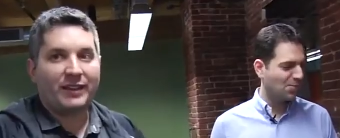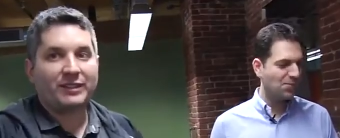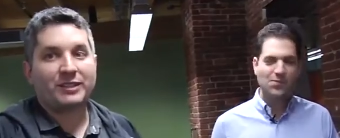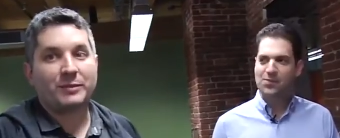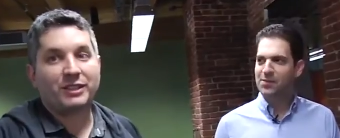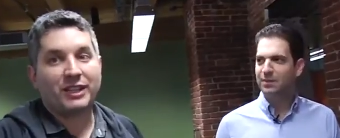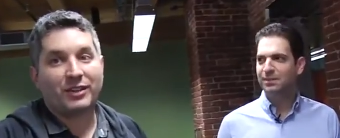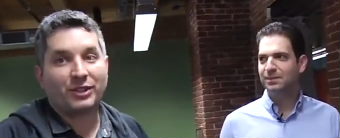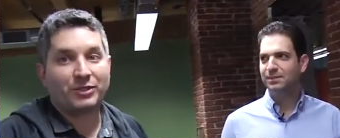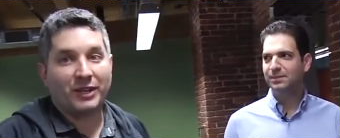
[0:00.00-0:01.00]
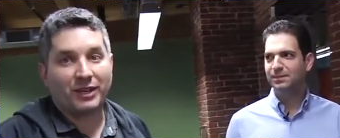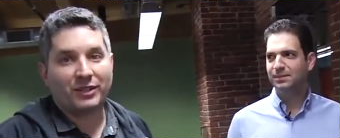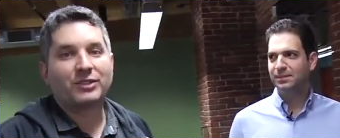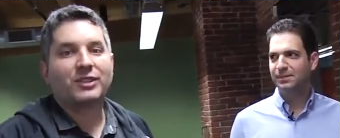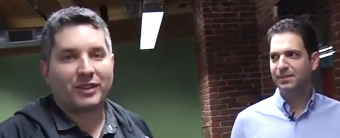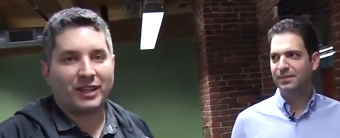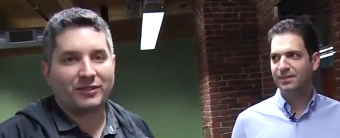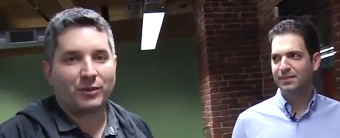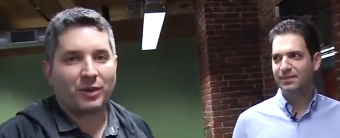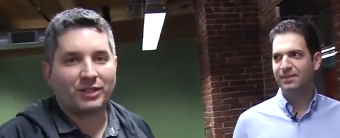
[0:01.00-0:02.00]
Speaker 1: and this has been TechCrunch Makers. Thanks
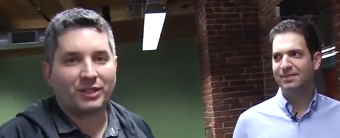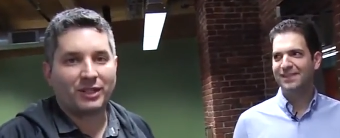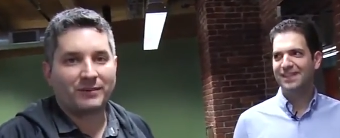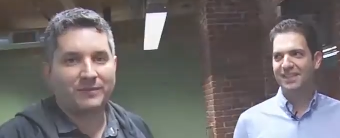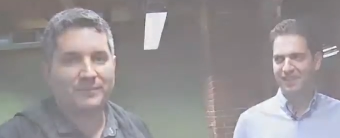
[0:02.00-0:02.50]
for watching.